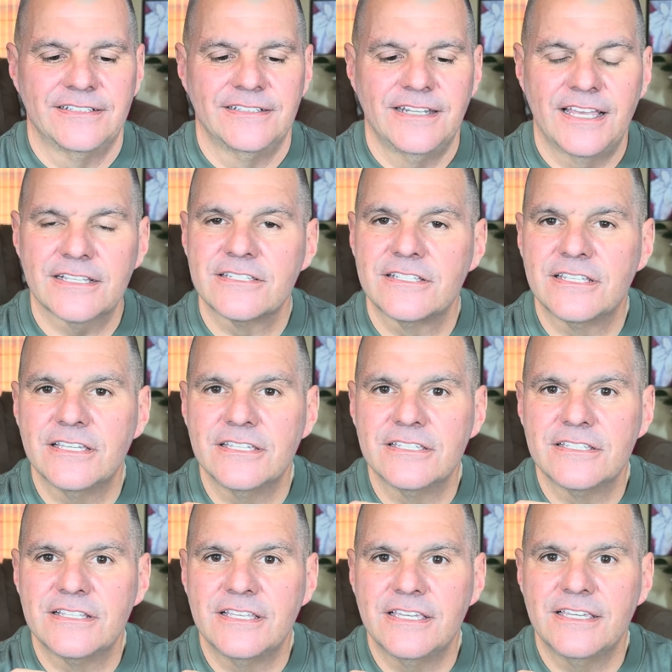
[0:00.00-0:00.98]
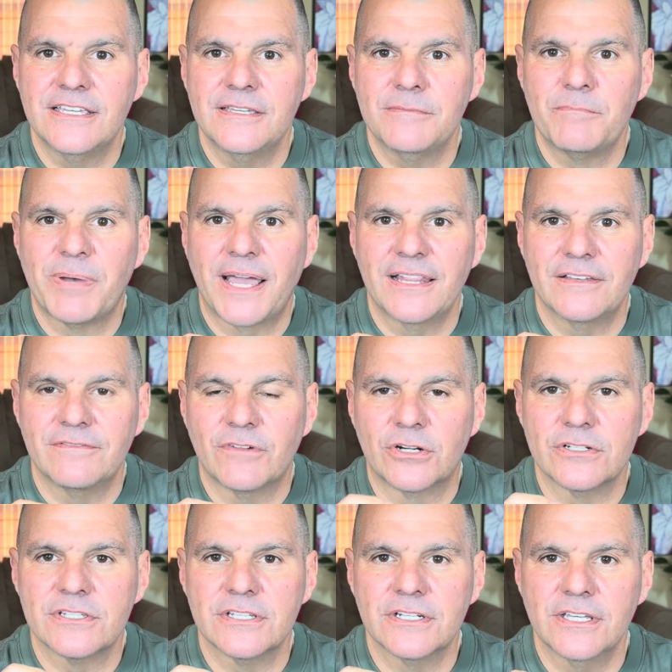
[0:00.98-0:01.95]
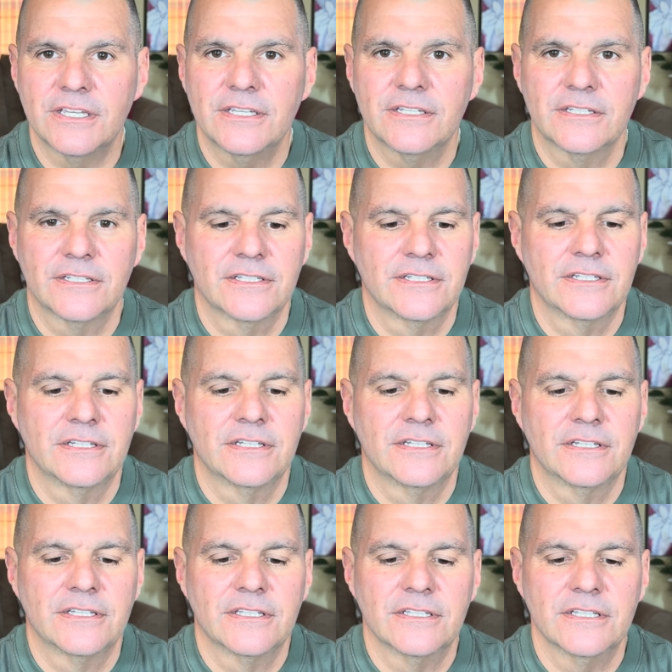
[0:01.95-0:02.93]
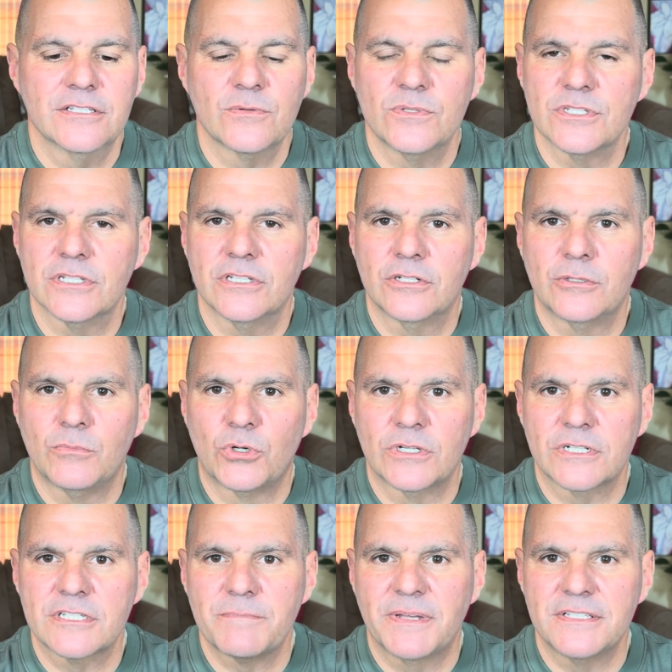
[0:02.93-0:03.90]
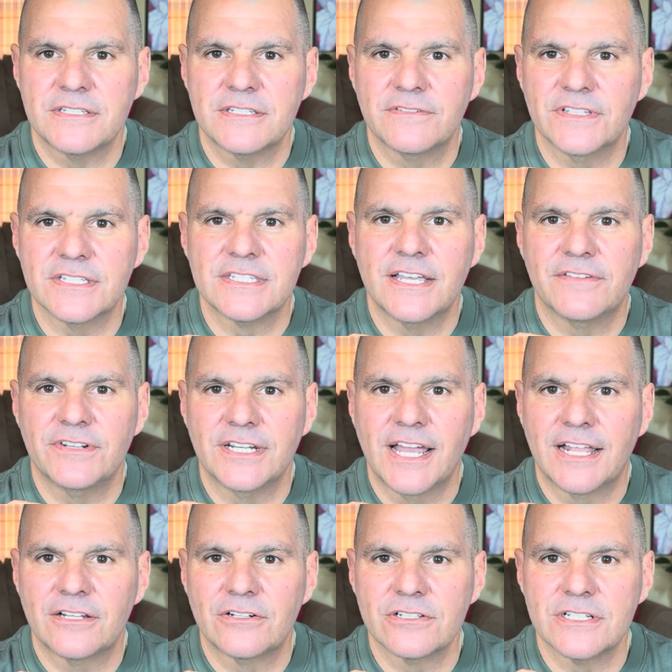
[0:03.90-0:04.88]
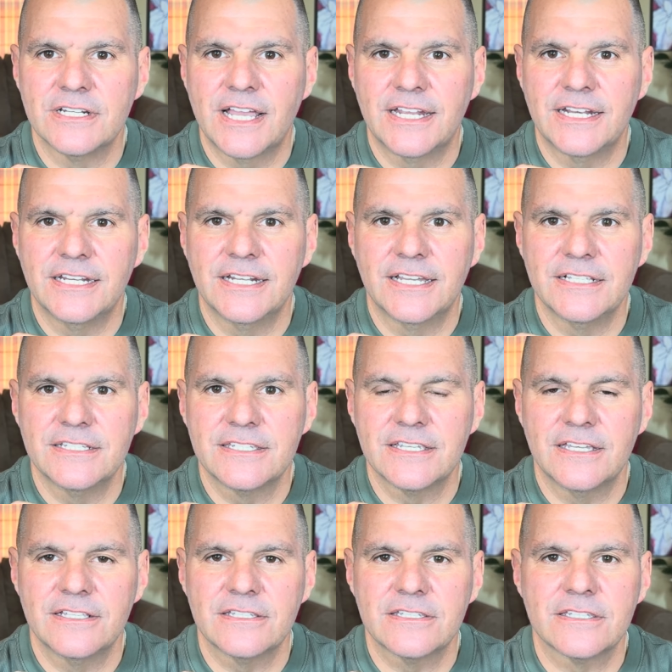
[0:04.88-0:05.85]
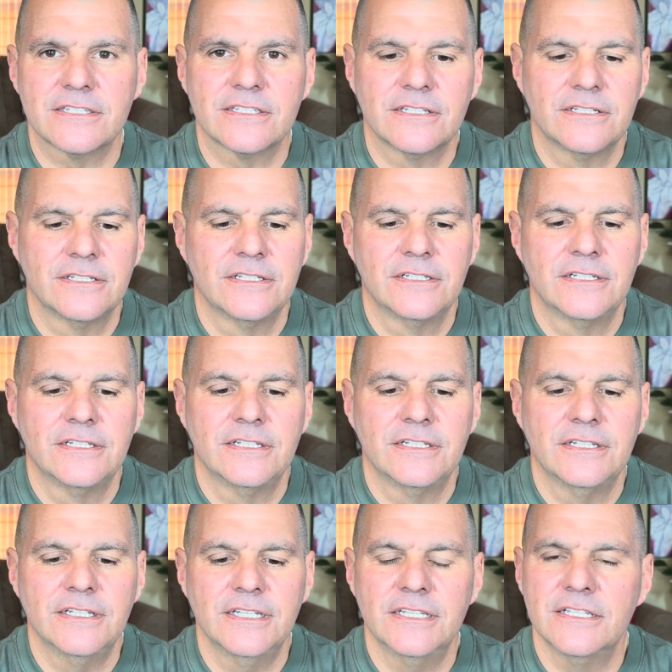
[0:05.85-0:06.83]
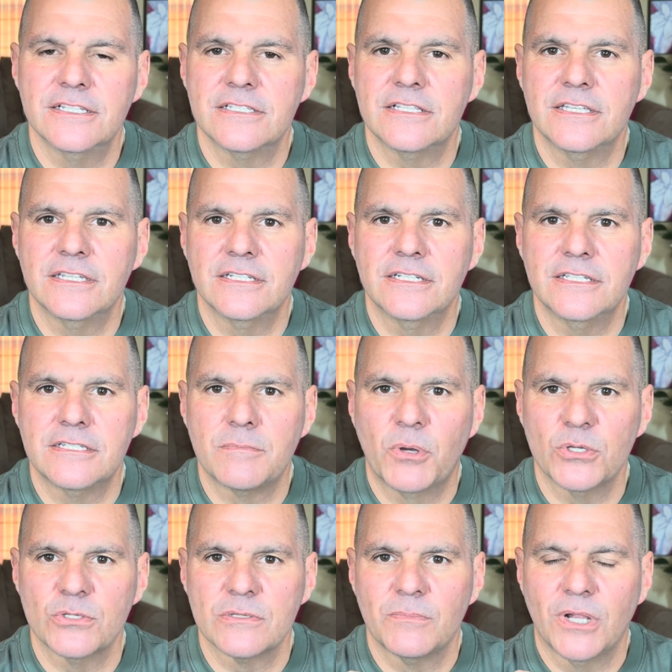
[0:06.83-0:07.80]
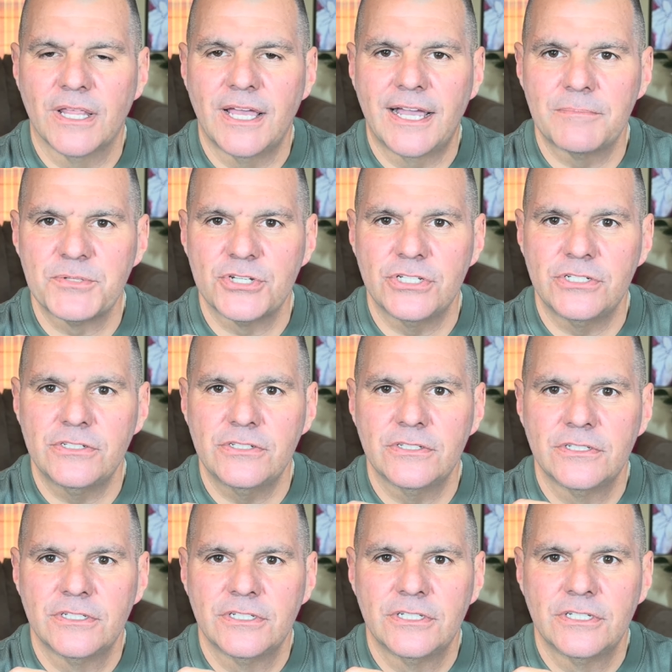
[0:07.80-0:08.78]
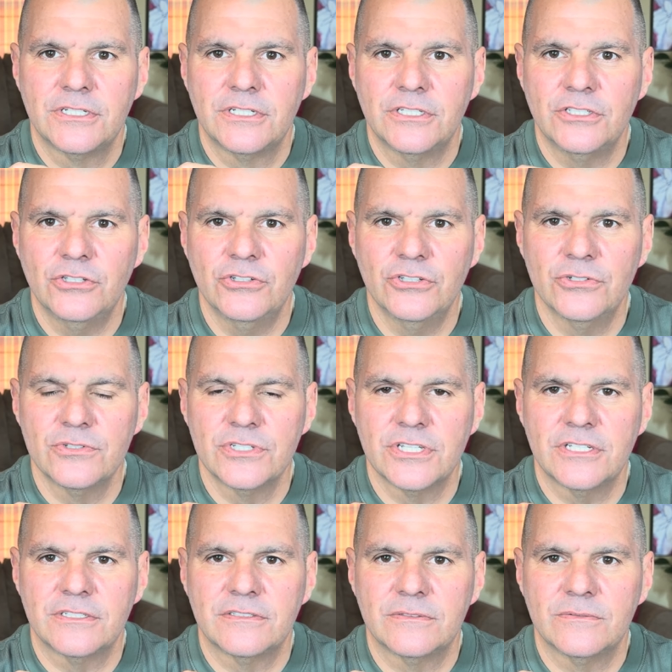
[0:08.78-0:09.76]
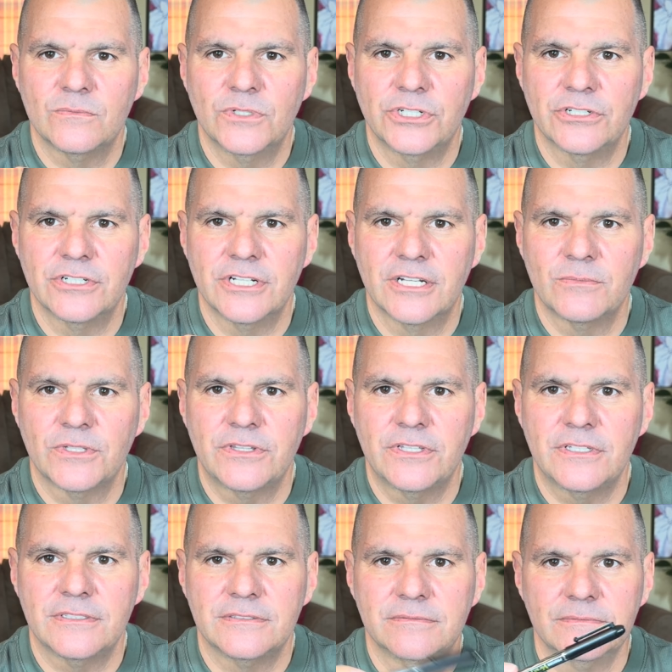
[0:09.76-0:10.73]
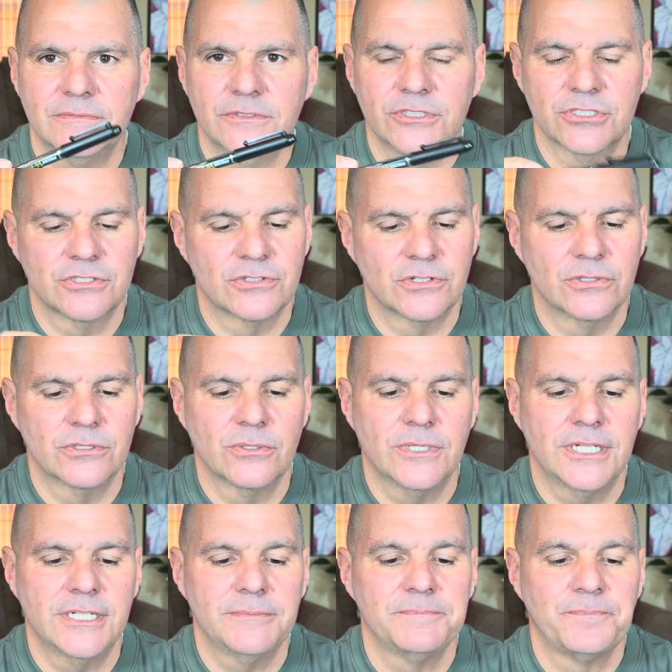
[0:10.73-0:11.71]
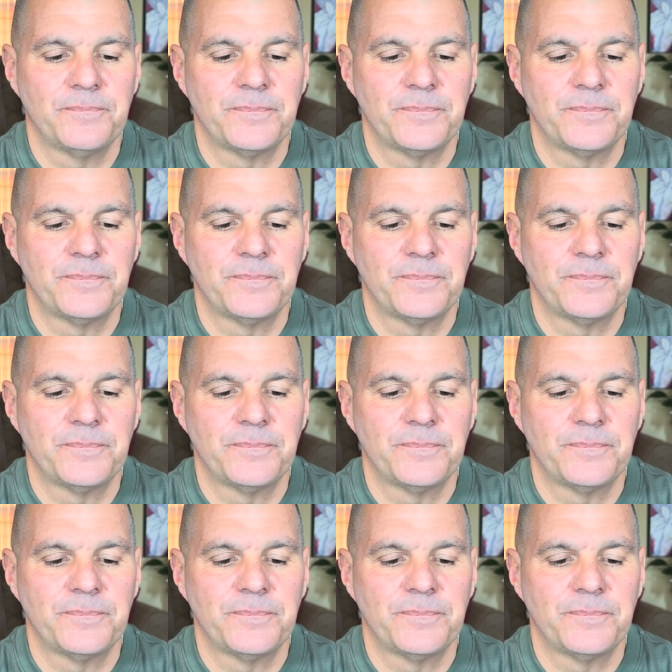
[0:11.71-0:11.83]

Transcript: Next is the Pilot Varsity. This one's a little more expensive at $7.99. It is the disposable option. You use it. When you're done with it, you just throw it away.